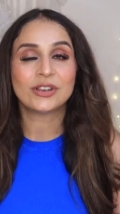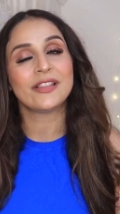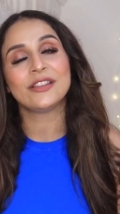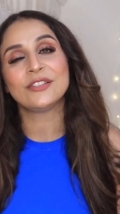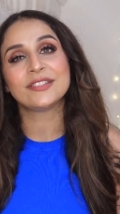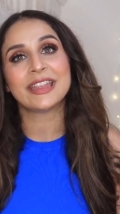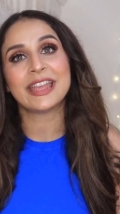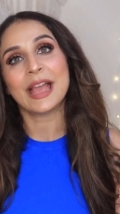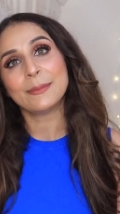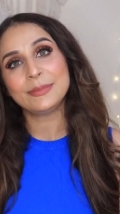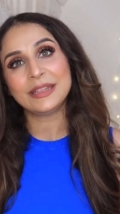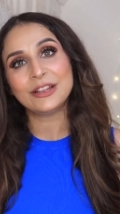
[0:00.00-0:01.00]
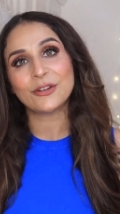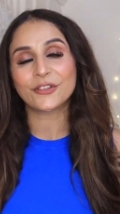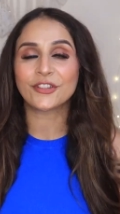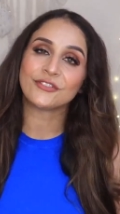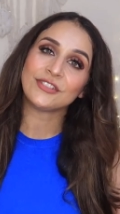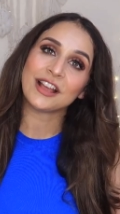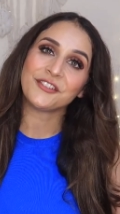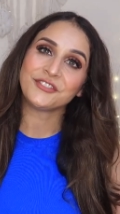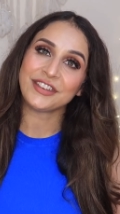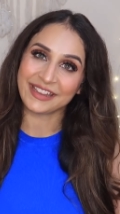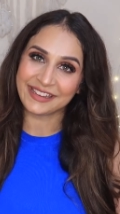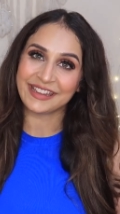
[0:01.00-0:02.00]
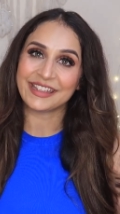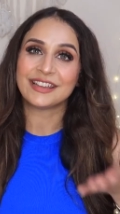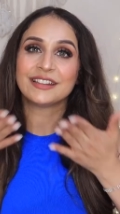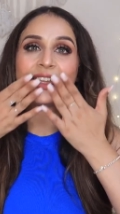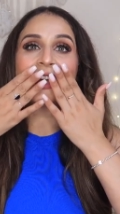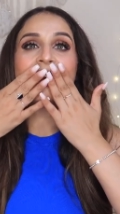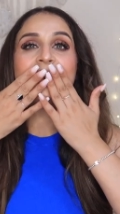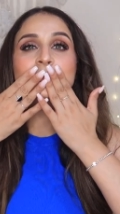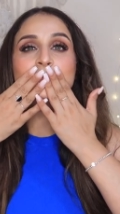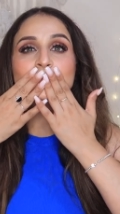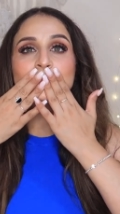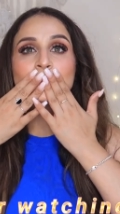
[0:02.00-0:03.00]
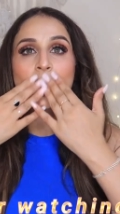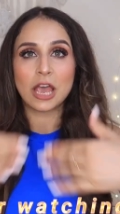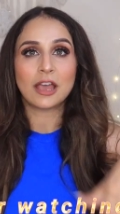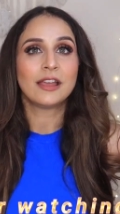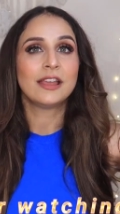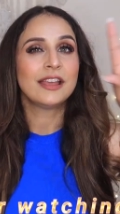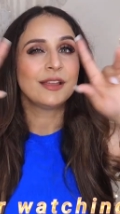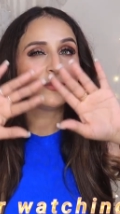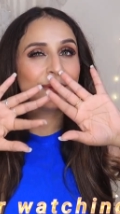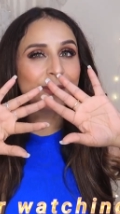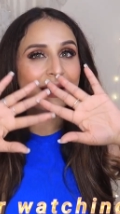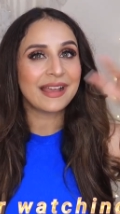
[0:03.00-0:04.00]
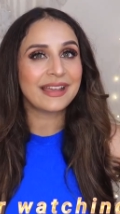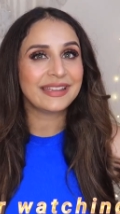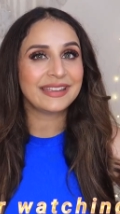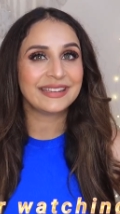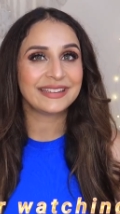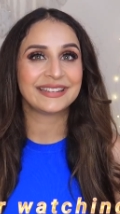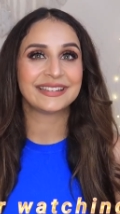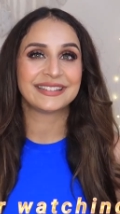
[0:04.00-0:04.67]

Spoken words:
Till then, you stay happy, lots of love, take care, and bye bye.